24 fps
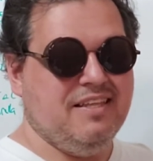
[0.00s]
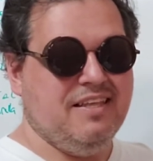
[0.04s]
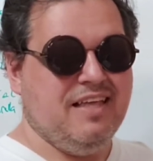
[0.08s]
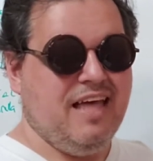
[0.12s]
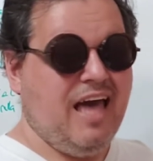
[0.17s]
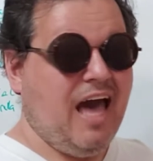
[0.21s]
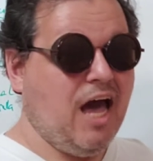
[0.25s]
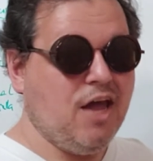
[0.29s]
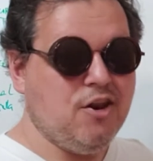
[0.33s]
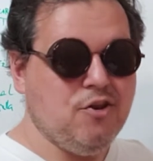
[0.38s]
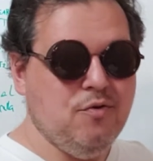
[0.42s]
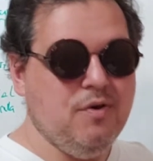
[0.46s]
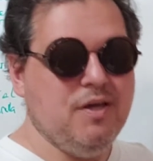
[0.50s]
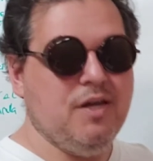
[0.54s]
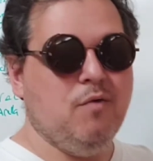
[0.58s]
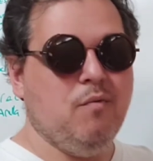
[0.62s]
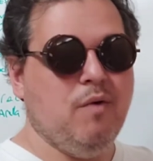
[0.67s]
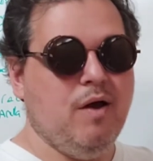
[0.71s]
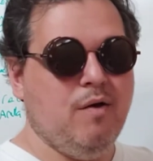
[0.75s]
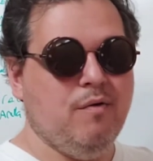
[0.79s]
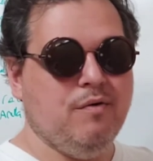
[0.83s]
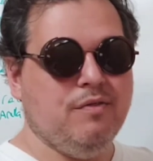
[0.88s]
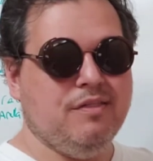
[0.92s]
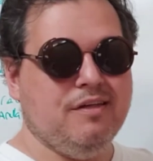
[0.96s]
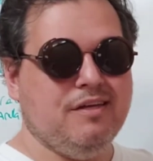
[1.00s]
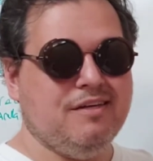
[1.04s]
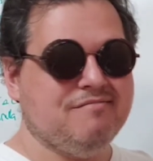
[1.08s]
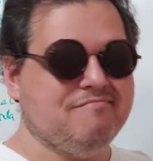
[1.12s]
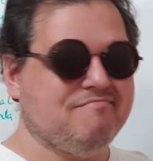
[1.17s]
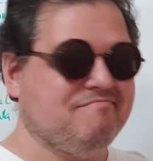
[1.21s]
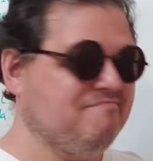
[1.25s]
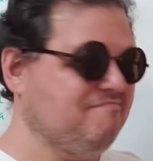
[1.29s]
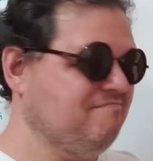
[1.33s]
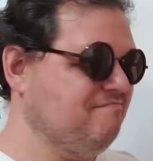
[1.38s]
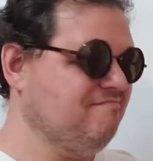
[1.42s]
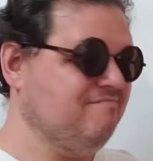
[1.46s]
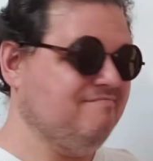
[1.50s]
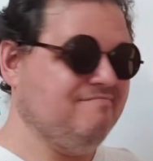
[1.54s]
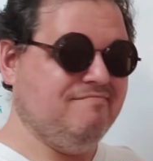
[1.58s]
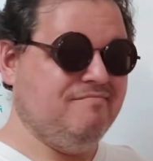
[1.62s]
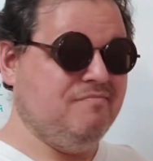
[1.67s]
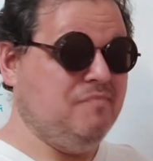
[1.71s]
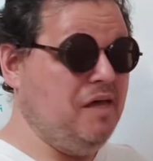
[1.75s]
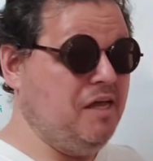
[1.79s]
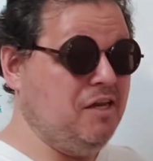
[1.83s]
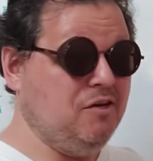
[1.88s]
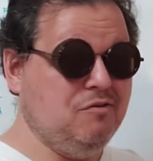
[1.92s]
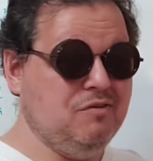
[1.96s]
How do you get away with it?
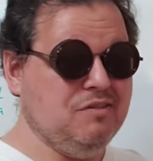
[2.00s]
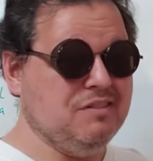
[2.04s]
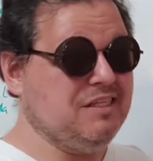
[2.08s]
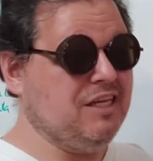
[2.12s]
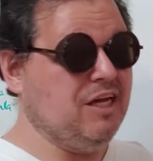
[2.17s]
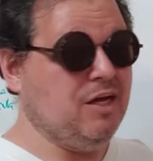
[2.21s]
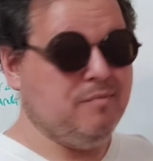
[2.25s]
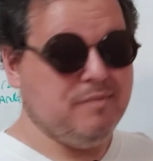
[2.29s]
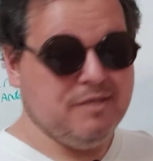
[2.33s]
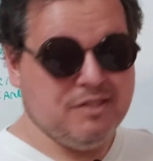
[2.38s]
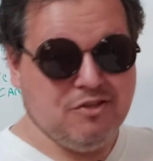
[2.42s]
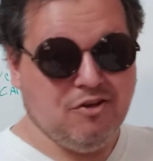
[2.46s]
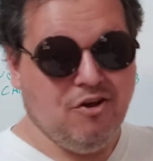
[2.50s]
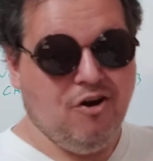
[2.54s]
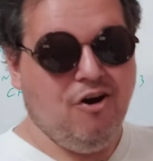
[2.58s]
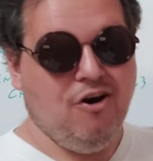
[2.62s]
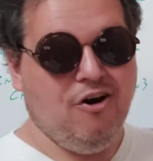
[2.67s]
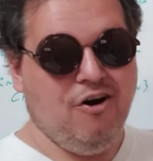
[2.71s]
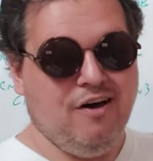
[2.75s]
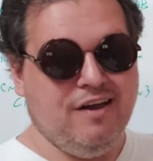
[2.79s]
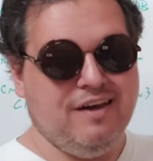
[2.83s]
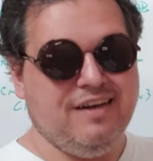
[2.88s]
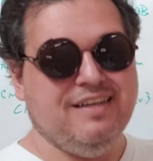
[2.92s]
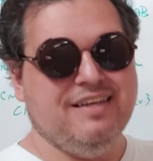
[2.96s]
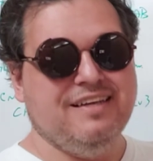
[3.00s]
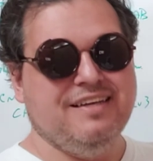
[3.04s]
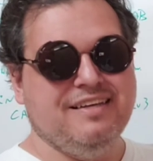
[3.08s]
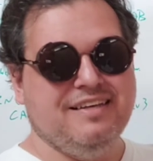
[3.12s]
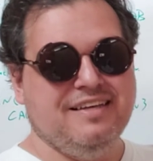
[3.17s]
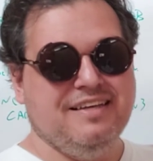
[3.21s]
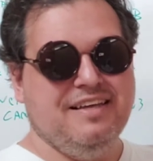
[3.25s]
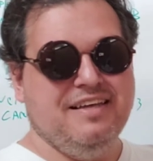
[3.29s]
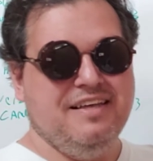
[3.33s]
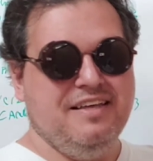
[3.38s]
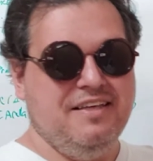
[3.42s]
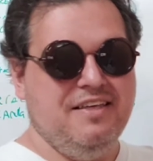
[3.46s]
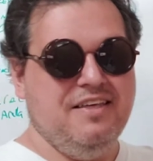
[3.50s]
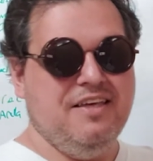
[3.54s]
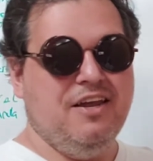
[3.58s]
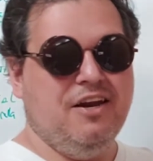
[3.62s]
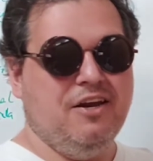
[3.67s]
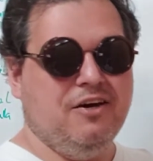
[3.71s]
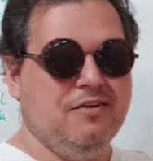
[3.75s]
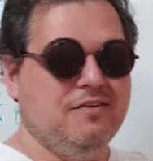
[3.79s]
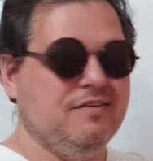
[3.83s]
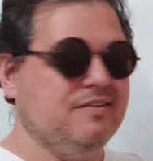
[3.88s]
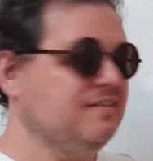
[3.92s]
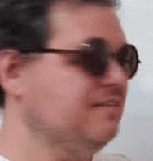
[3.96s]
Man, you just tell him he's gone, you
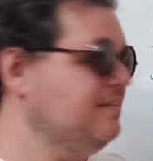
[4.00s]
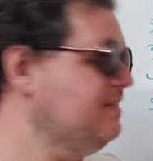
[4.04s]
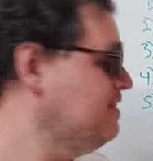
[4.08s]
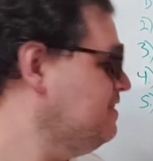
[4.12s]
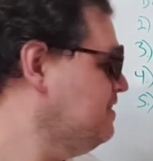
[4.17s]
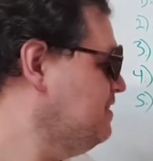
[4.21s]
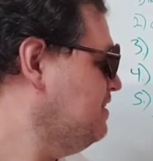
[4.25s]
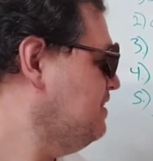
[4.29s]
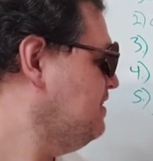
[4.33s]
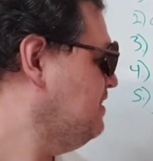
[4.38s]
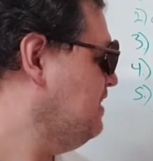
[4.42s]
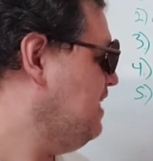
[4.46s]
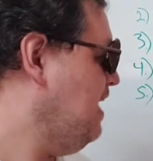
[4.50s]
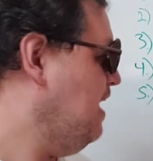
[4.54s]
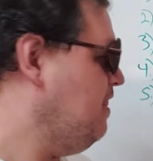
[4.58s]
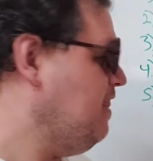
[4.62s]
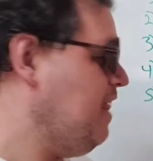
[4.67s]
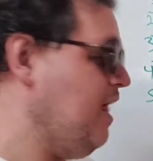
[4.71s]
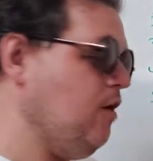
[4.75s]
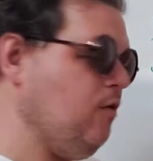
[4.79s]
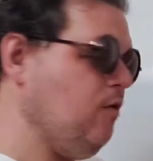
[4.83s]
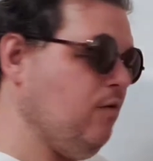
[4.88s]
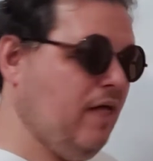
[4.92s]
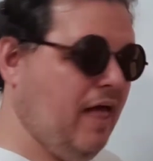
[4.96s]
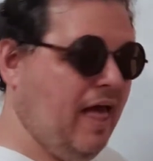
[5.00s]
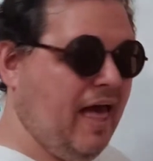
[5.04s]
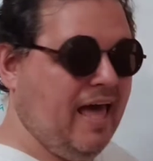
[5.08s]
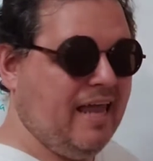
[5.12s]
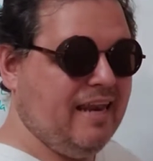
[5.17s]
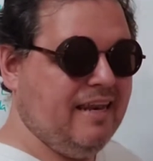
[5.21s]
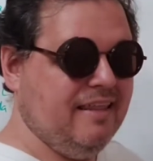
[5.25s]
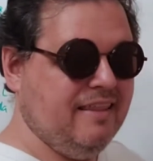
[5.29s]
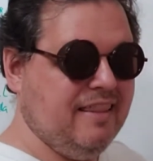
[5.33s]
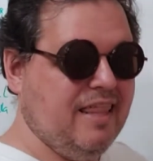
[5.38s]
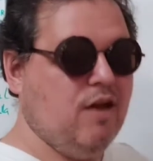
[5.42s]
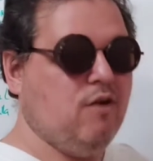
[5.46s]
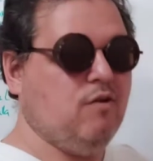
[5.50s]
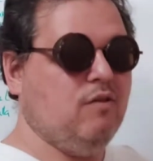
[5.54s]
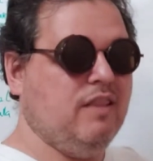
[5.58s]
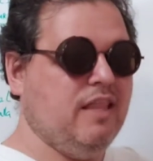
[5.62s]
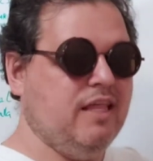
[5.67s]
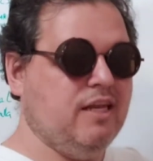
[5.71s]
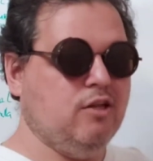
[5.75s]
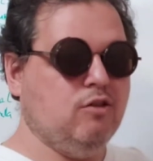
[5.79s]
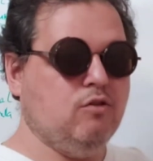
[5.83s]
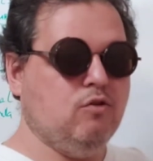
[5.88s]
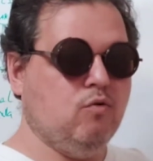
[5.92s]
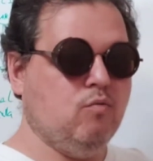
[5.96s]
know, and that'll
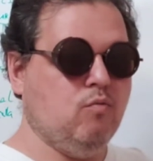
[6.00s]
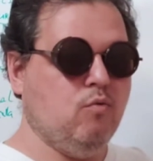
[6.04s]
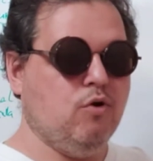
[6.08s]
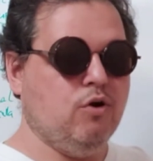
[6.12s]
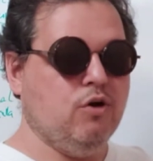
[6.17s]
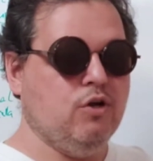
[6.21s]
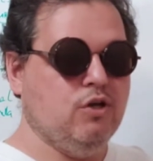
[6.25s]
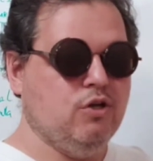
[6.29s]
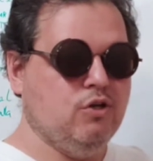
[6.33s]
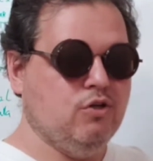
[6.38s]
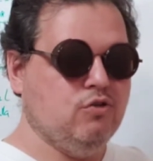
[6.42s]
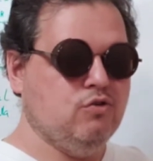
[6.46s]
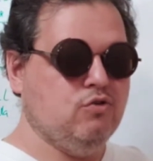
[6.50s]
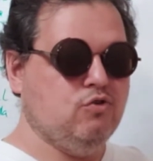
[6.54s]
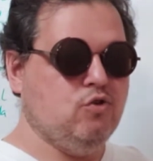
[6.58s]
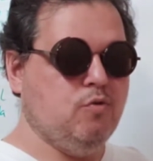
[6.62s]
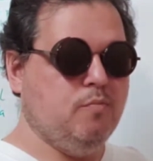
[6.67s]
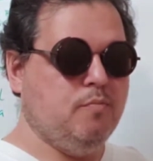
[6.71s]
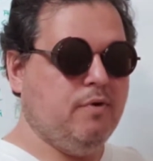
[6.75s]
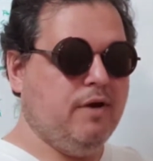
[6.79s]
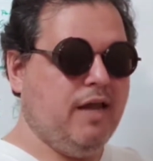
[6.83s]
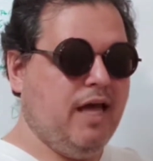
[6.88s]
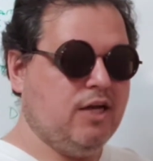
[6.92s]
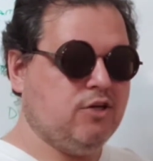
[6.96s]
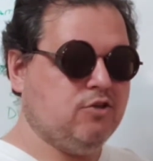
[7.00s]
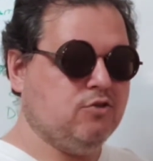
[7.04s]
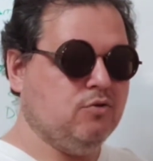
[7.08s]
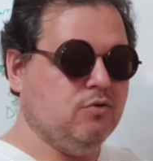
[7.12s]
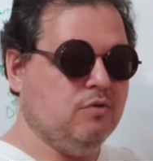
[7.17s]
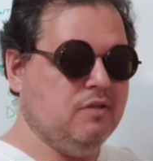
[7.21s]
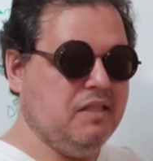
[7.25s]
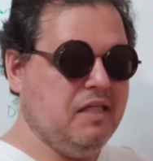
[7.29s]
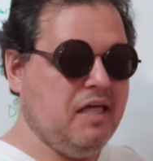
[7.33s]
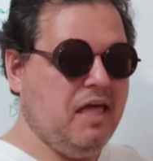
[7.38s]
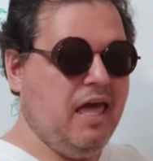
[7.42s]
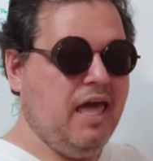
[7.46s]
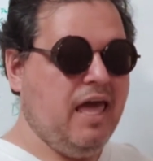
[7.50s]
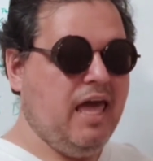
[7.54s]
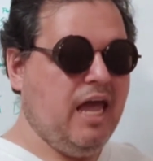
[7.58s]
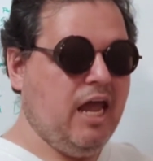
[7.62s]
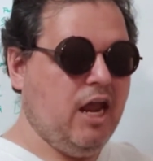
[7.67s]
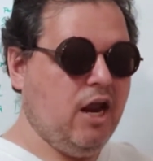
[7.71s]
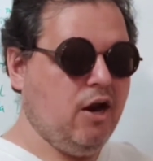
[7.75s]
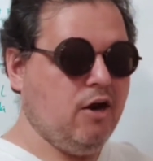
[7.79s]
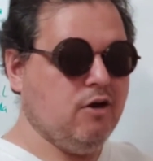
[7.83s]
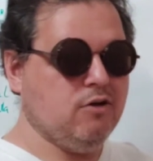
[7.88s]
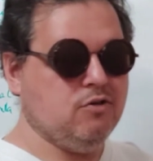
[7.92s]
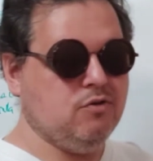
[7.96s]
lend a little more supernatural
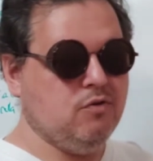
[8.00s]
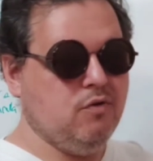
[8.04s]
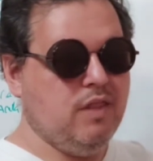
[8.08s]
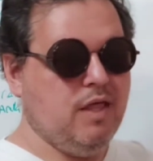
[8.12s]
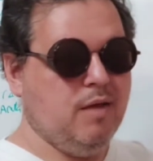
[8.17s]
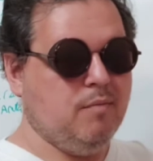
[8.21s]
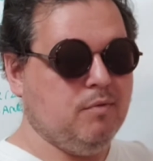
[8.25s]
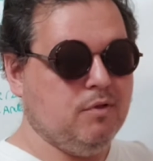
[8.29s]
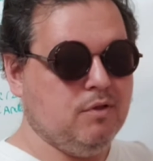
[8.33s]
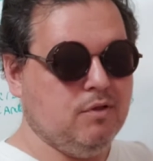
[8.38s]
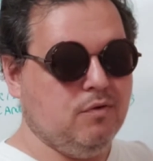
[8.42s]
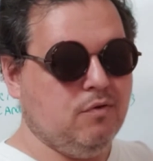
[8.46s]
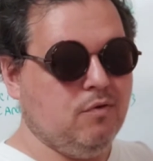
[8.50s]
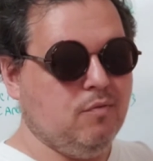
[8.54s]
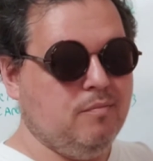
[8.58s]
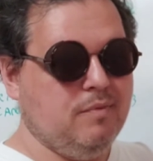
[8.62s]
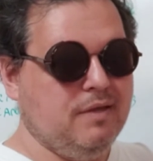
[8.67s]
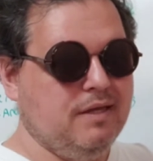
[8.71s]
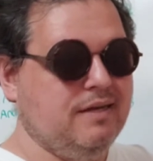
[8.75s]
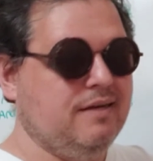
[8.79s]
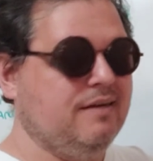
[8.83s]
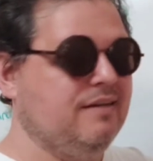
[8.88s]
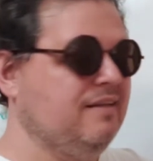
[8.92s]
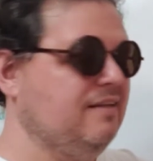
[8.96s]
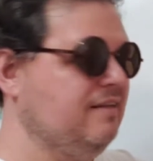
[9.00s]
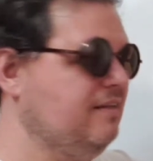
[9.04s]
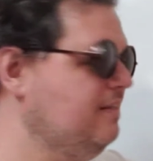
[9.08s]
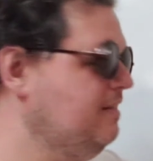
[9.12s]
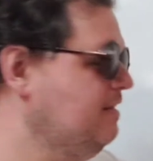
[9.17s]
air to them a little bit.